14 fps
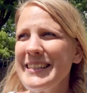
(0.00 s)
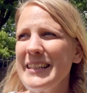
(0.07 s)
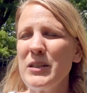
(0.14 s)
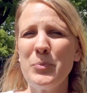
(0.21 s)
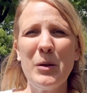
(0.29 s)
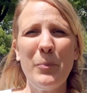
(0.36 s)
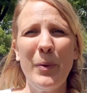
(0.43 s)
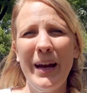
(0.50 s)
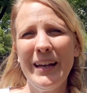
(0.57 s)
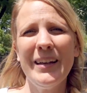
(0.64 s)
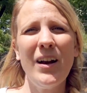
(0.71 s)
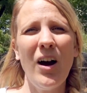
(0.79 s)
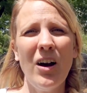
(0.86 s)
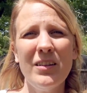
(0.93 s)
that's been
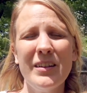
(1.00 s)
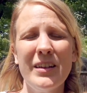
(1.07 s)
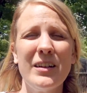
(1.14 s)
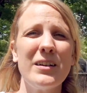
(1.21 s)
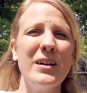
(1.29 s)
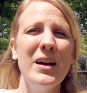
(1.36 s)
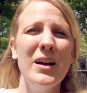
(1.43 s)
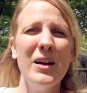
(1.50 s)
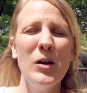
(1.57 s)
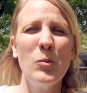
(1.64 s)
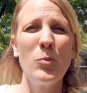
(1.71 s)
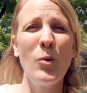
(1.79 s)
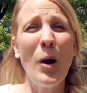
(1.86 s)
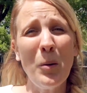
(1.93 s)
painted on there,
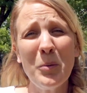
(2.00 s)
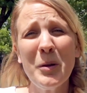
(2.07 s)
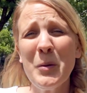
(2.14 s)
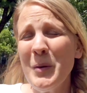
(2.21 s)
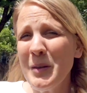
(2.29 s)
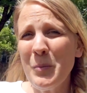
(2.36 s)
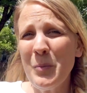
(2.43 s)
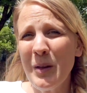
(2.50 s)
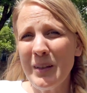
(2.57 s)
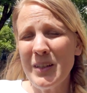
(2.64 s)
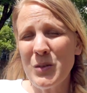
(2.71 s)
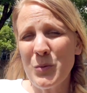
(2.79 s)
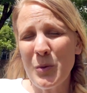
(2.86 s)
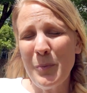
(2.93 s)
probably when the
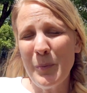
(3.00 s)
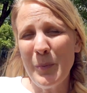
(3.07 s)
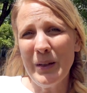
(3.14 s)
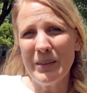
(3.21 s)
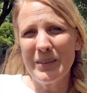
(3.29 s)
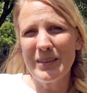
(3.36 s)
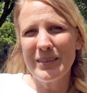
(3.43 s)
buildings were built.